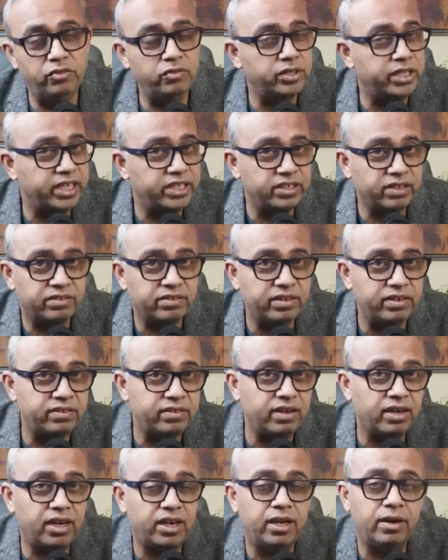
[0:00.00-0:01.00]
they just
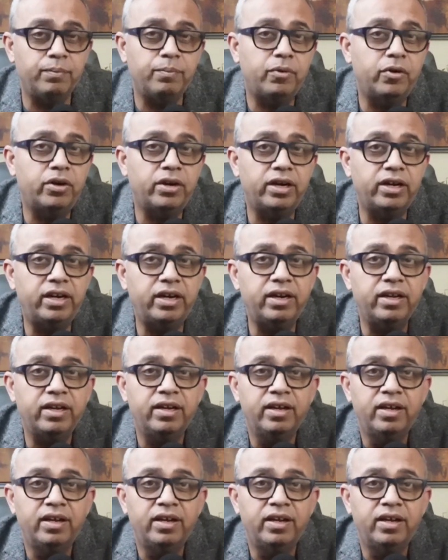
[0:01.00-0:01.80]
recently reported it,